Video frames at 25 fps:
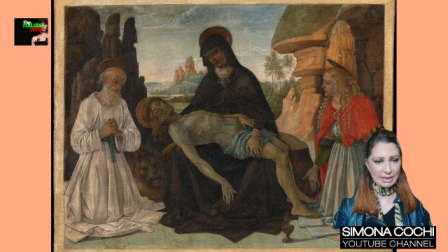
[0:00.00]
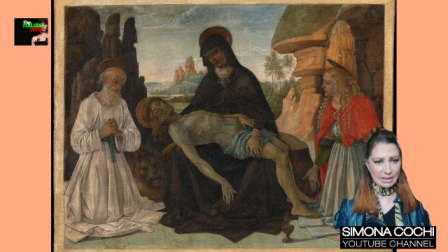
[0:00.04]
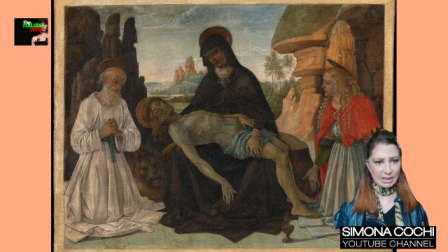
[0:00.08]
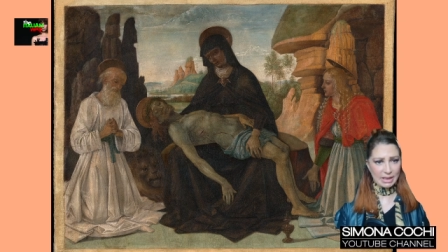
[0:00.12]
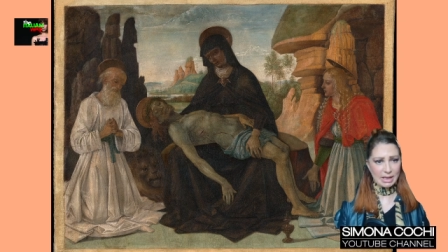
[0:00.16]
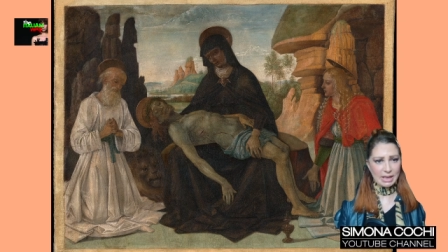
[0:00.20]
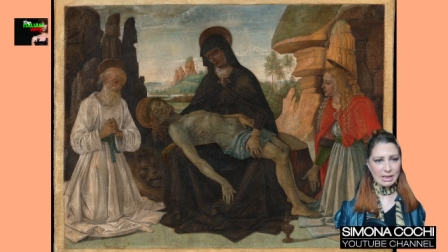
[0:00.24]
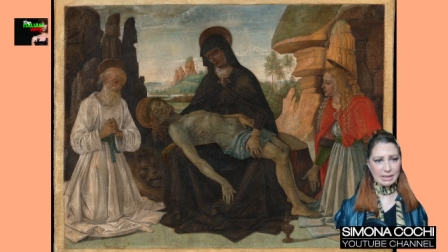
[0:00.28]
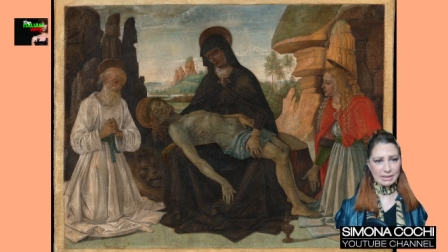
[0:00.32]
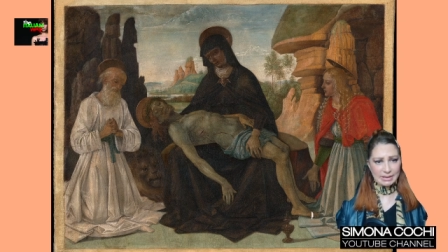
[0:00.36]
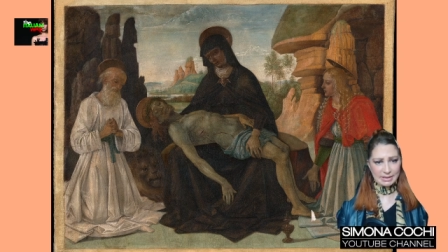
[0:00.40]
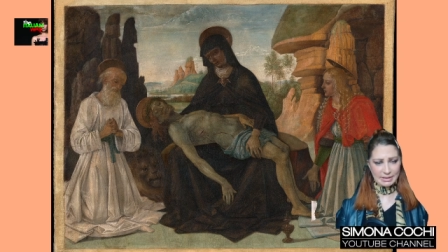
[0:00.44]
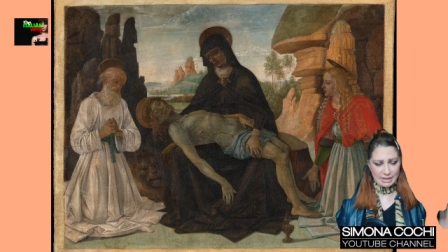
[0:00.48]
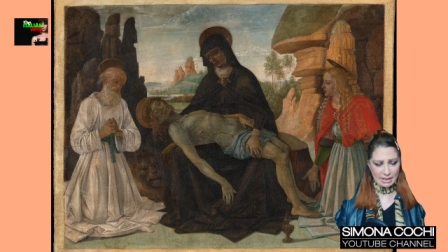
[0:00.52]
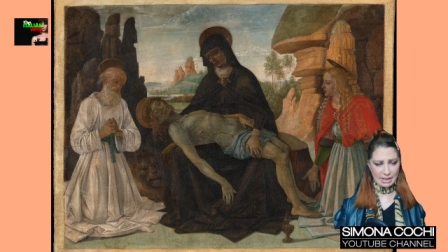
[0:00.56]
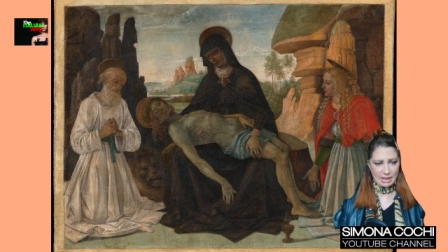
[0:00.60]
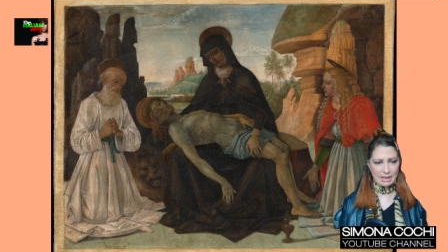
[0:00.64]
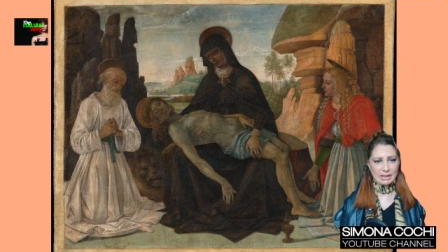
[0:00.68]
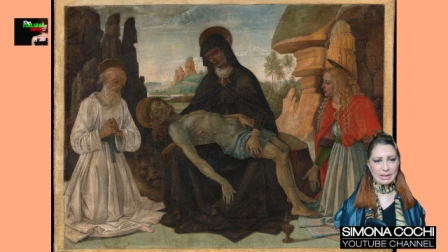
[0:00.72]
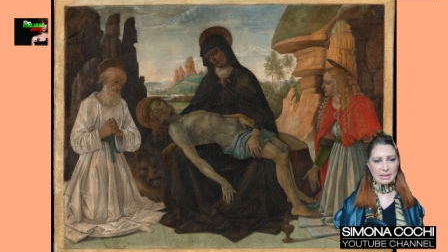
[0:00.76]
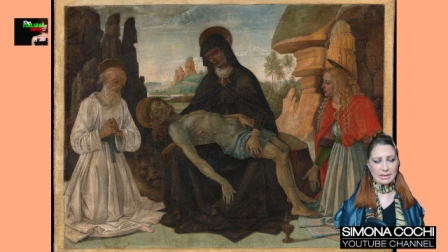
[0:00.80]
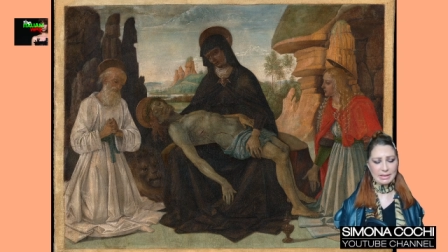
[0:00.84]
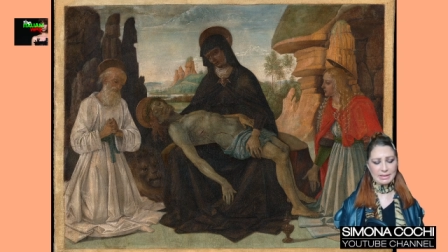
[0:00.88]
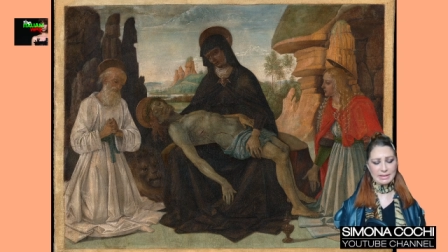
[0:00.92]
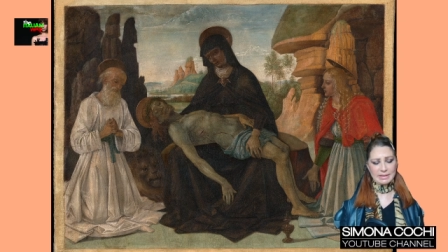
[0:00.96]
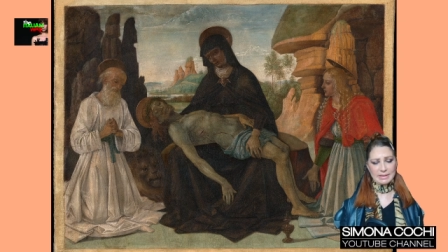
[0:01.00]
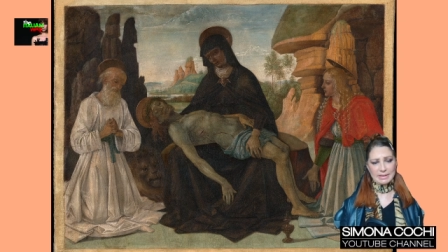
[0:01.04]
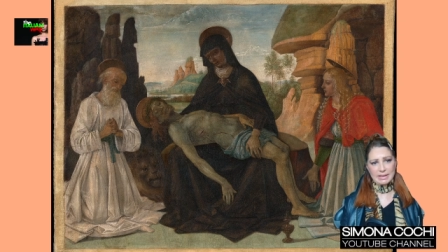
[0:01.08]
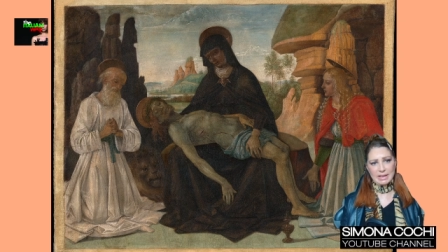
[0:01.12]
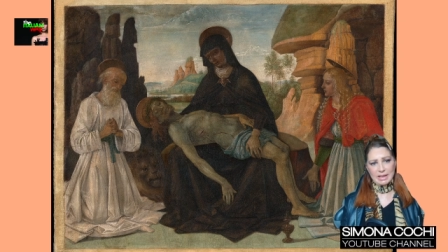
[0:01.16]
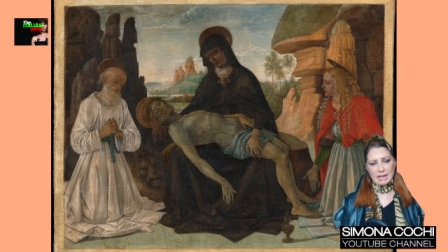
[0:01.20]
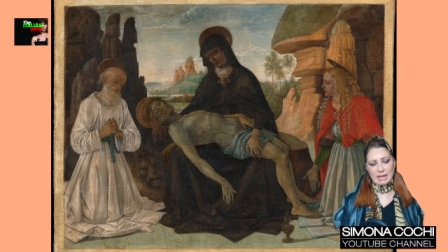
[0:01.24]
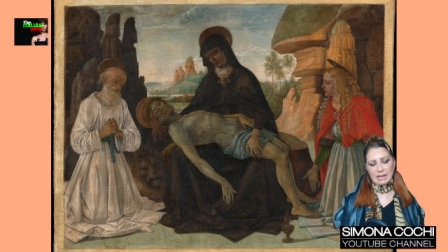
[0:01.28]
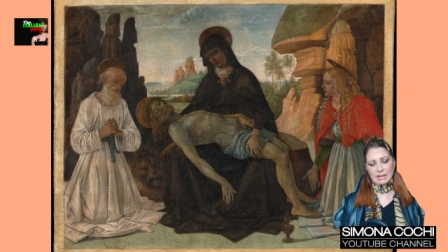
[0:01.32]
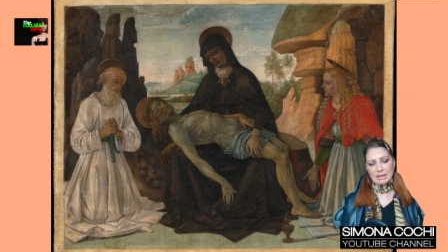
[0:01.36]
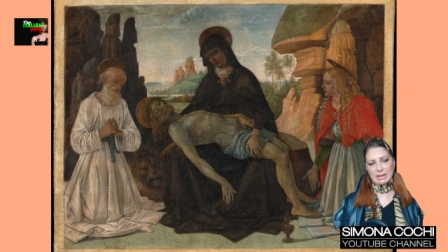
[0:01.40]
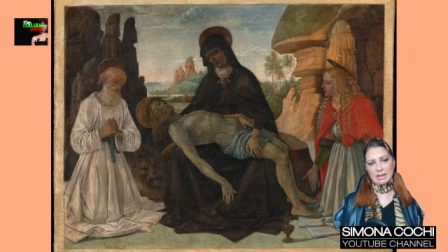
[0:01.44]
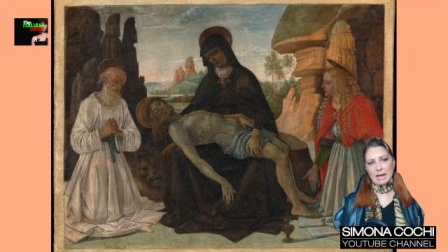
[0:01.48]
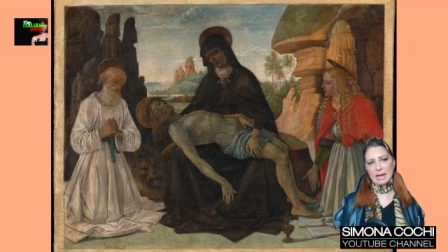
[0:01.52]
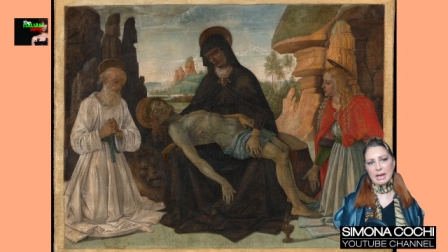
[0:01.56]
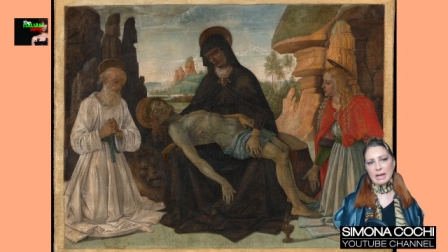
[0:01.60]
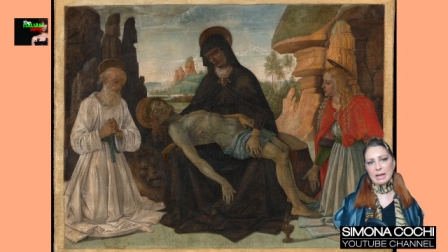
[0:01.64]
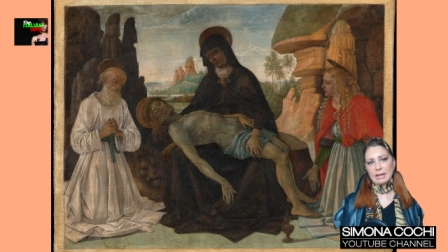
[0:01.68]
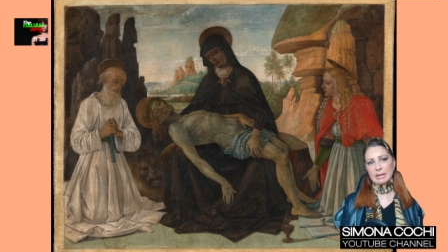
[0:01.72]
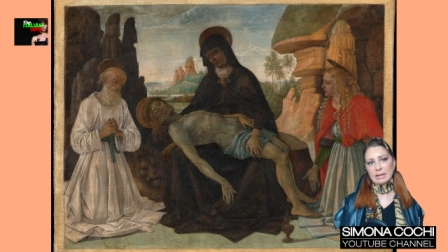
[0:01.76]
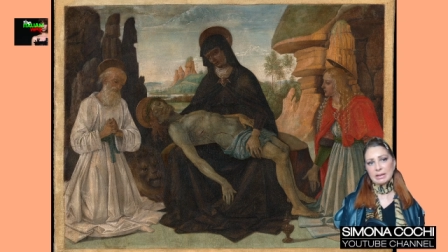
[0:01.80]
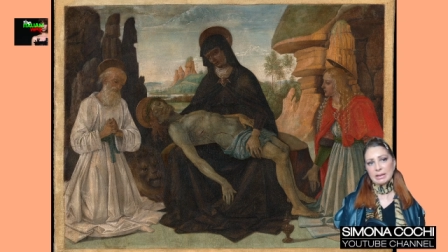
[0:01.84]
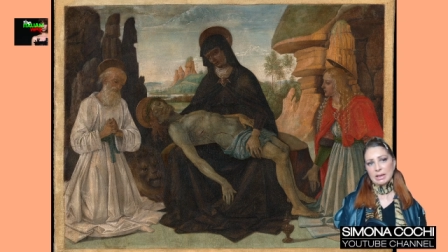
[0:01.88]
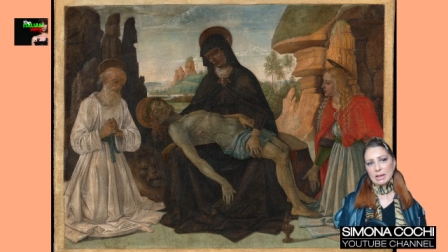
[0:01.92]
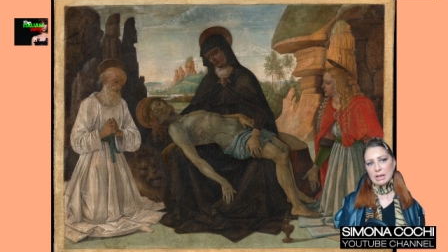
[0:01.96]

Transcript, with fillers: Yes, I can say that,